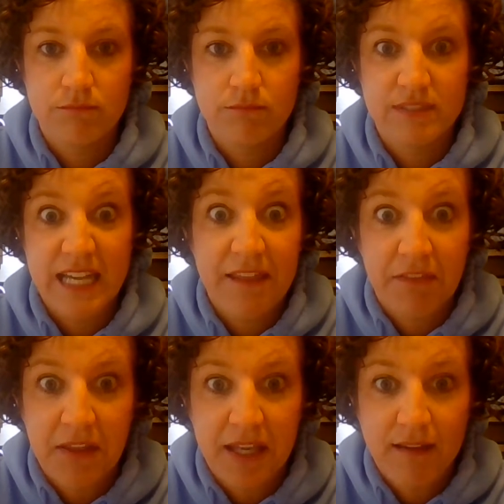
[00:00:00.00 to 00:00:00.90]

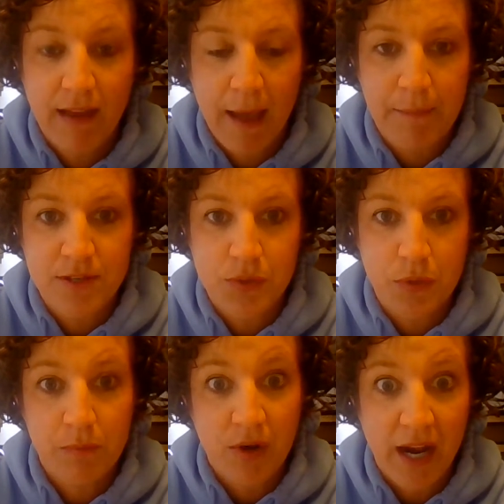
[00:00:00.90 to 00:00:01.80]
deathly happened to
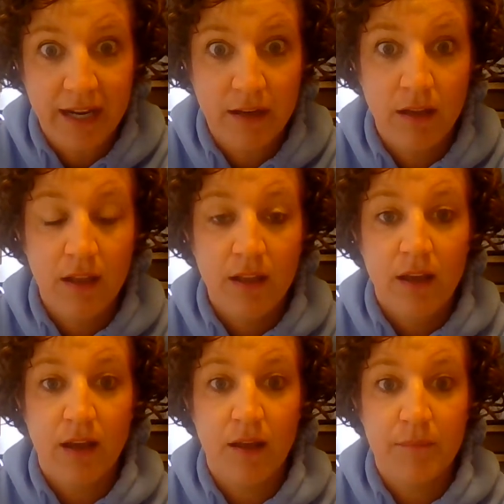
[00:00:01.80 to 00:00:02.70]
them, right?
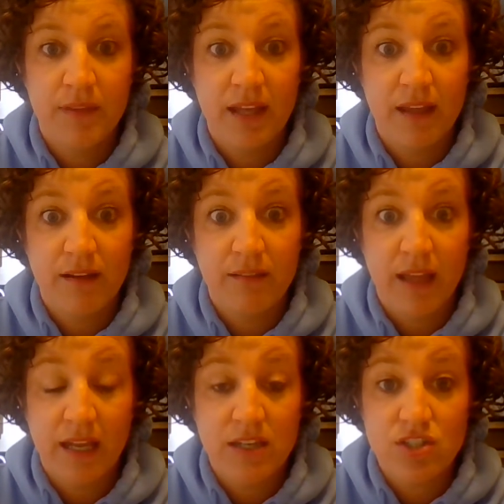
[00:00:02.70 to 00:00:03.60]
That
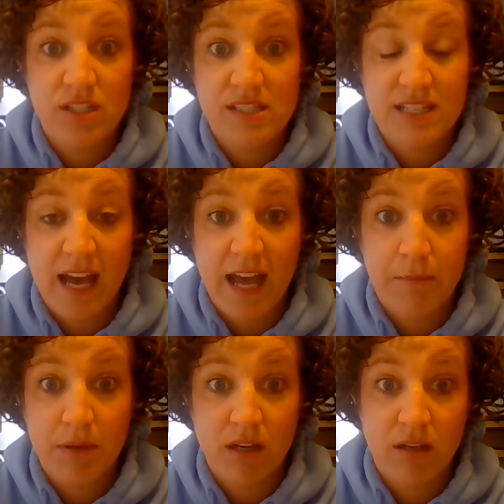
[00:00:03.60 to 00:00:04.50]
they just
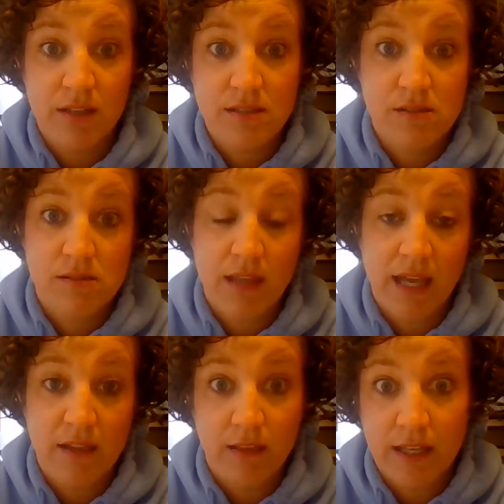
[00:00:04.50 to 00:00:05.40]
died because
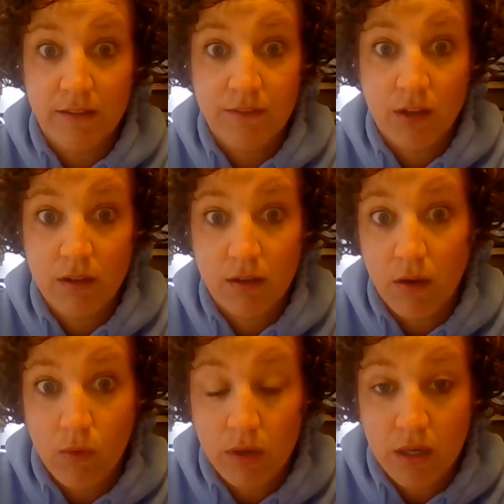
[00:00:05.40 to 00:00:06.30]
they lived
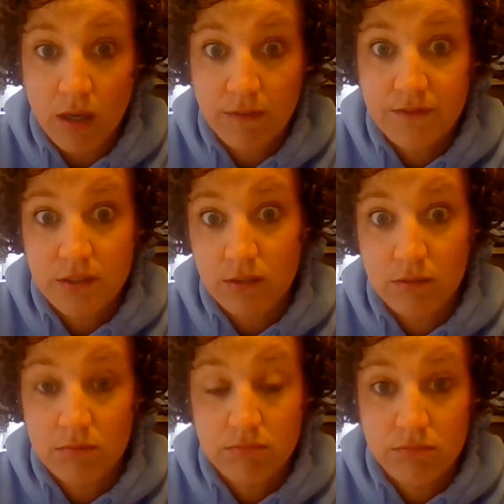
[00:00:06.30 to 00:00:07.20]
old enough
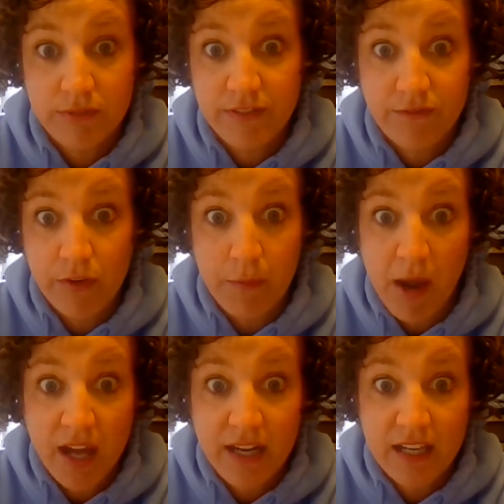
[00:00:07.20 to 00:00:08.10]
for their
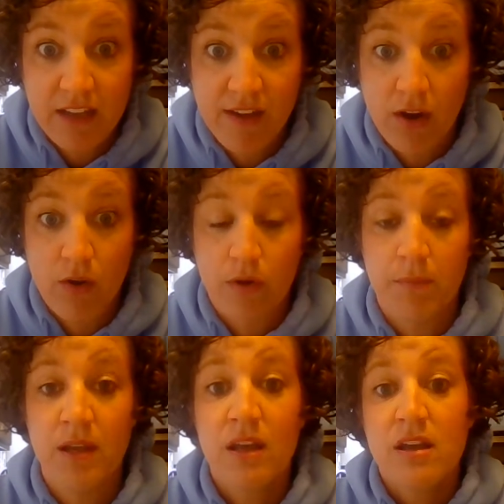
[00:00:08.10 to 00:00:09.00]
body to give out on
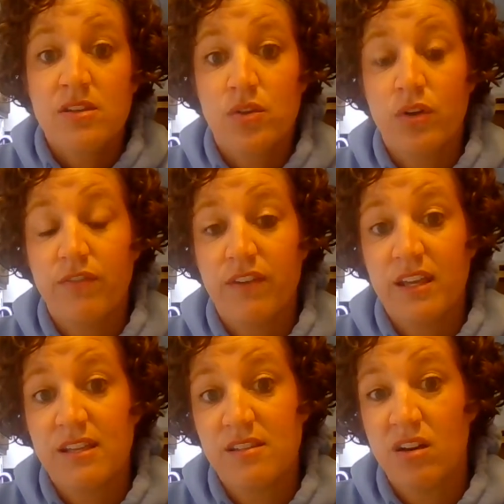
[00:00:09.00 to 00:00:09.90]
them. So if
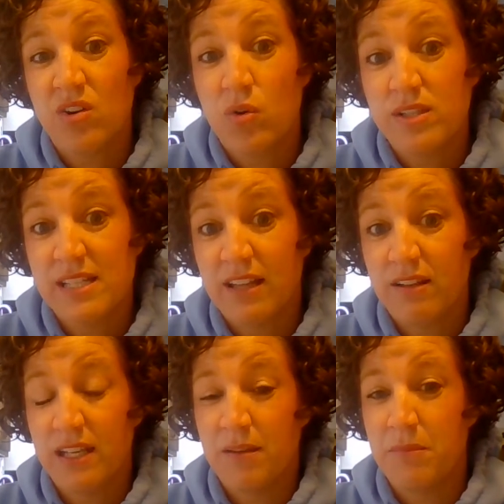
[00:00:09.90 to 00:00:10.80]
his uncle is
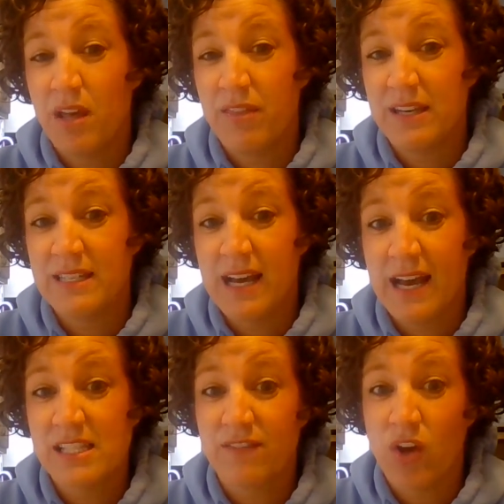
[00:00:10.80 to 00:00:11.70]
telling him nothing
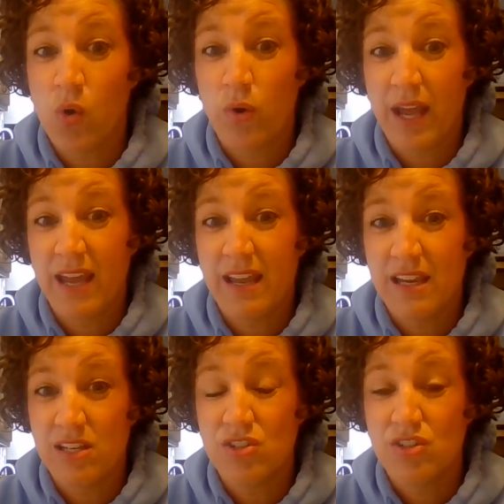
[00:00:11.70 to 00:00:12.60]
dies of old
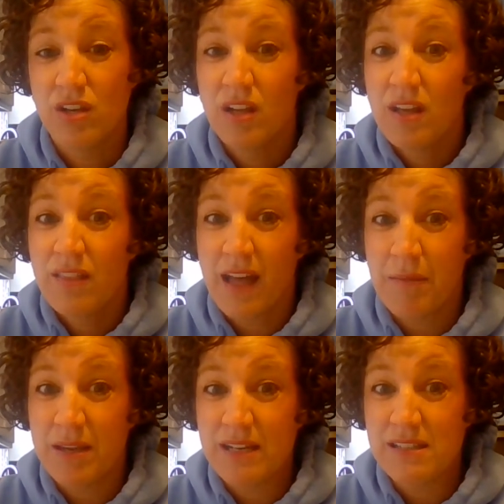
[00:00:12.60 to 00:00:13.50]
age, that
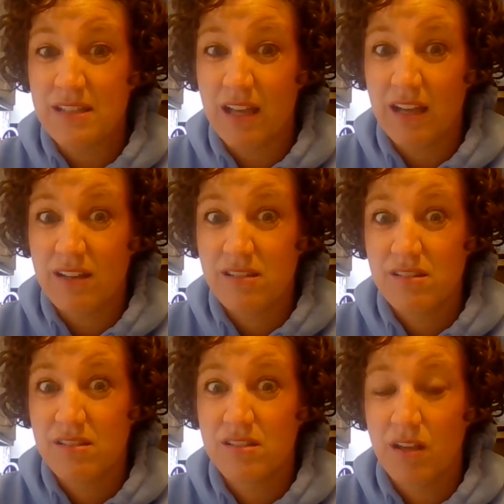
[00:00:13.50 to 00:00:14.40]
means that
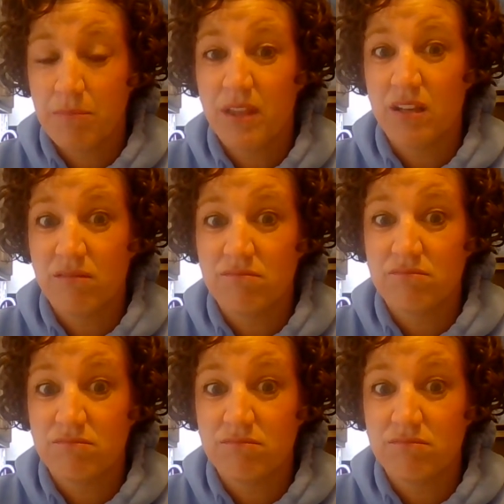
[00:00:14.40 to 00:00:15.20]
something